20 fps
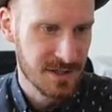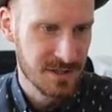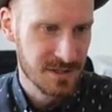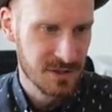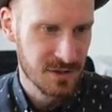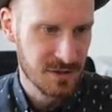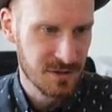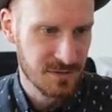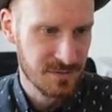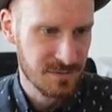
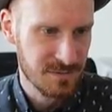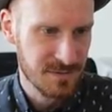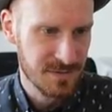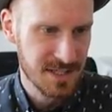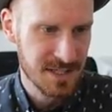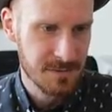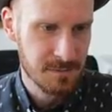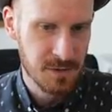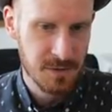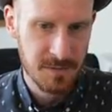So
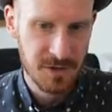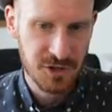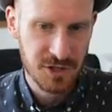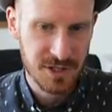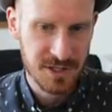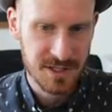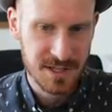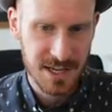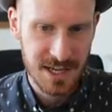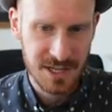these
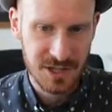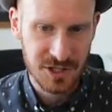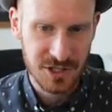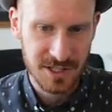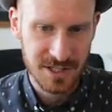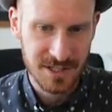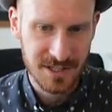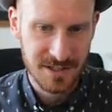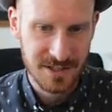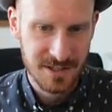permissions
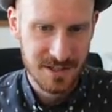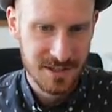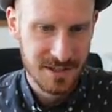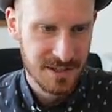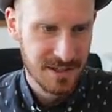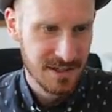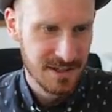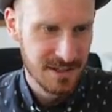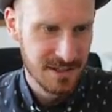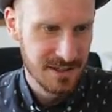actually
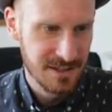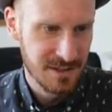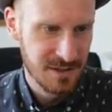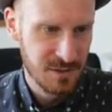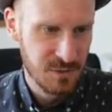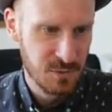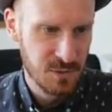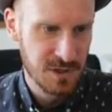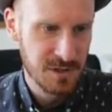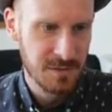uh,
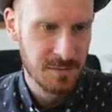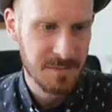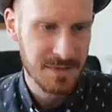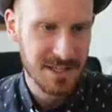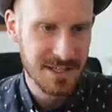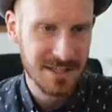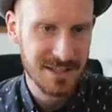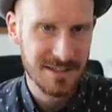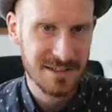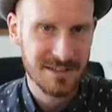will
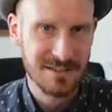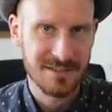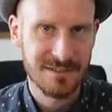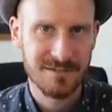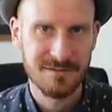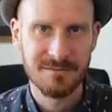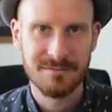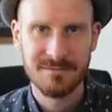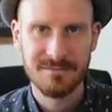be